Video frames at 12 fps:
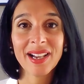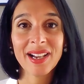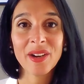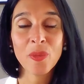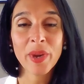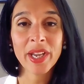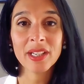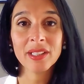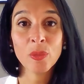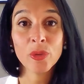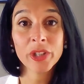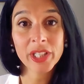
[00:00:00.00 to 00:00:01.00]
where
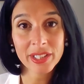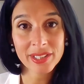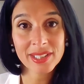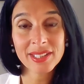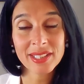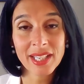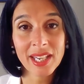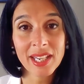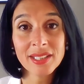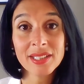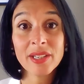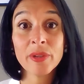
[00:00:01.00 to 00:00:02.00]
workers
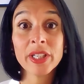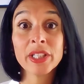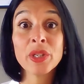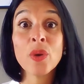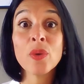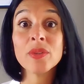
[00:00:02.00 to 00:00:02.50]
stayed. There were no